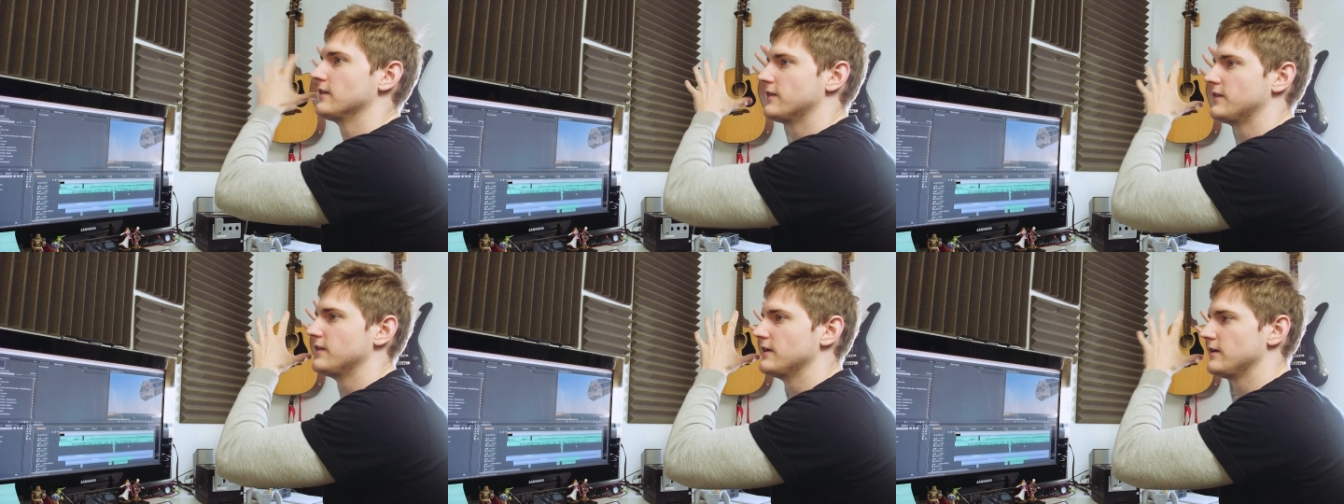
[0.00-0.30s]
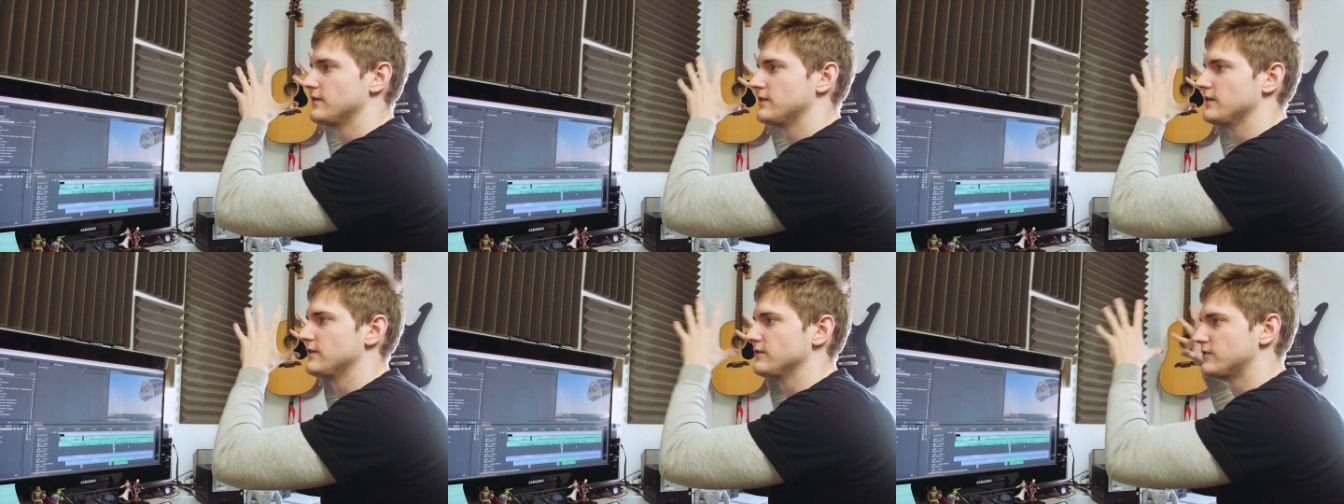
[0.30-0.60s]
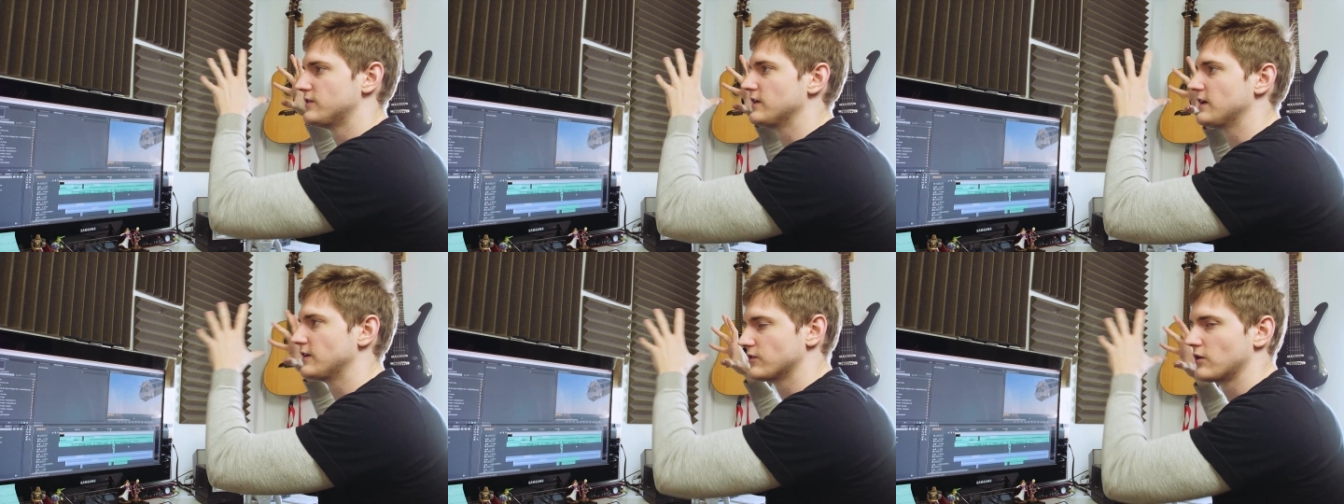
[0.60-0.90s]

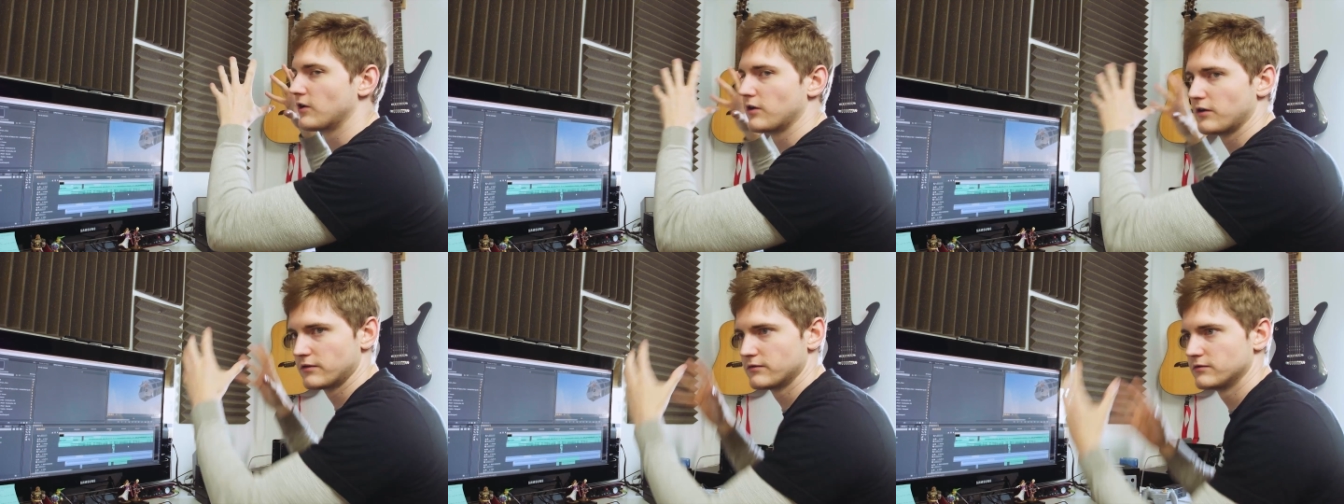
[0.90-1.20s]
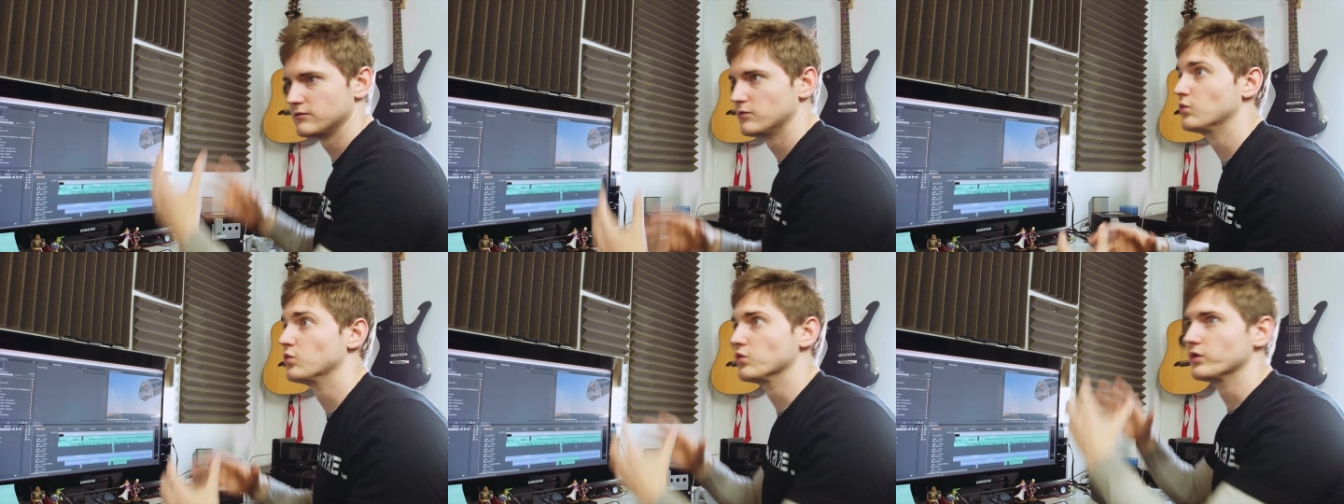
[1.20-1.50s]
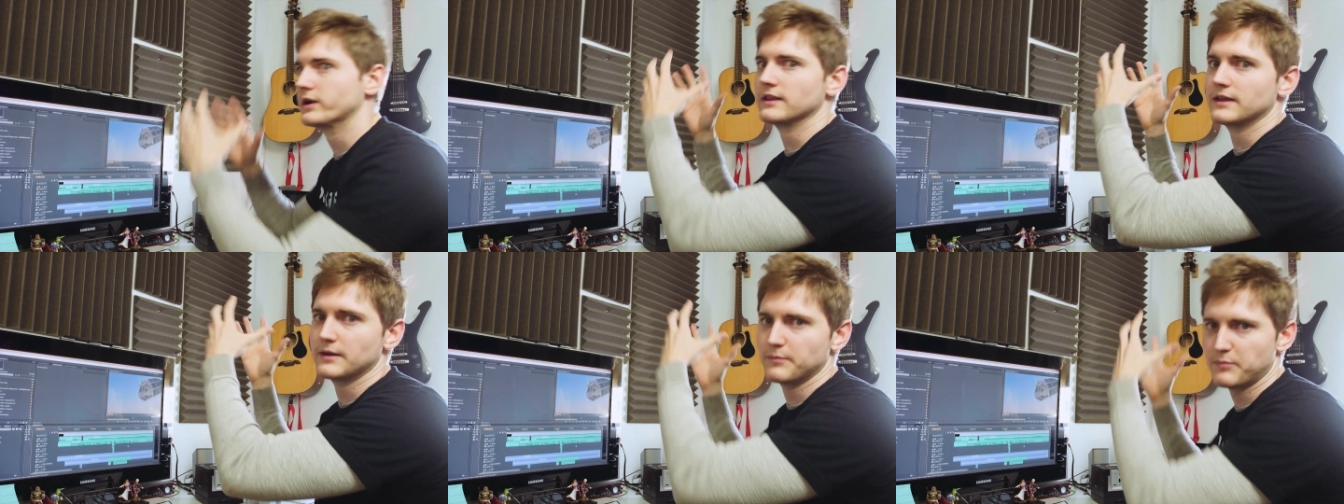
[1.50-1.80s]
these things are
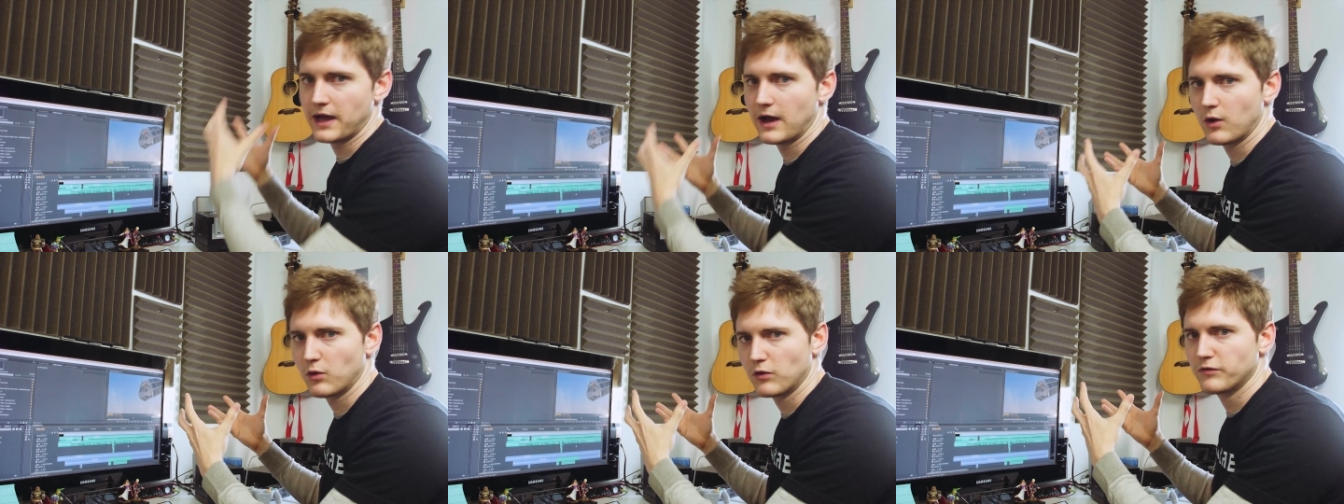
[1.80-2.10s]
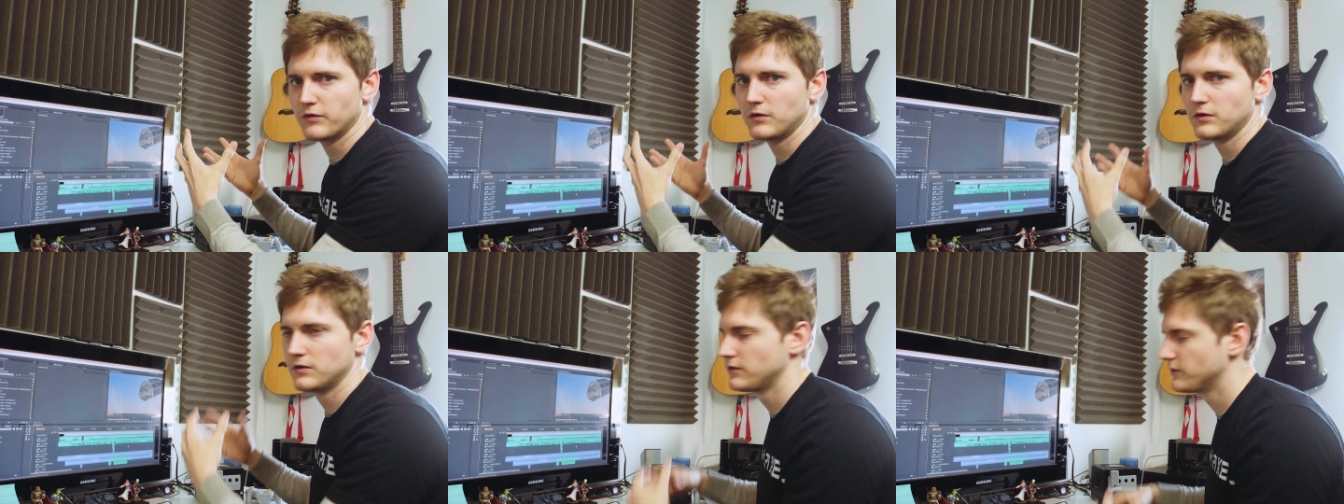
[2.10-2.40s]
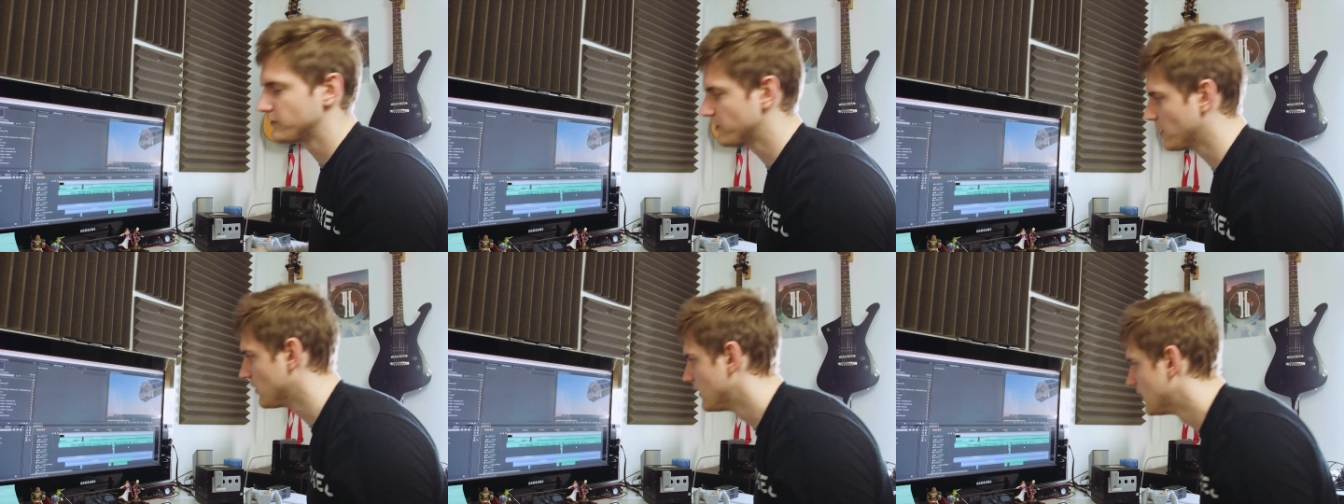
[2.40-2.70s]
really powerful. So